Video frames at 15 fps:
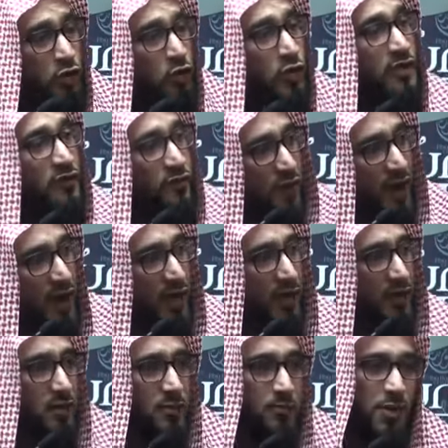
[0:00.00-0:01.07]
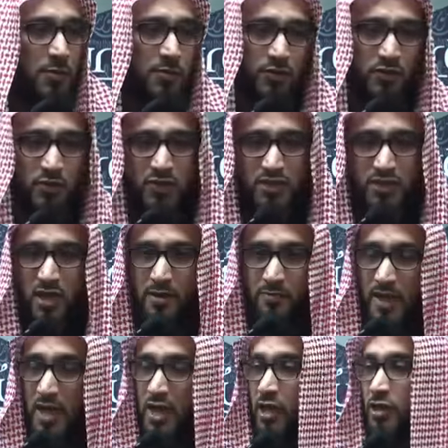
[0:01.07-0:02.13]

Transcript: to invite people to Islam,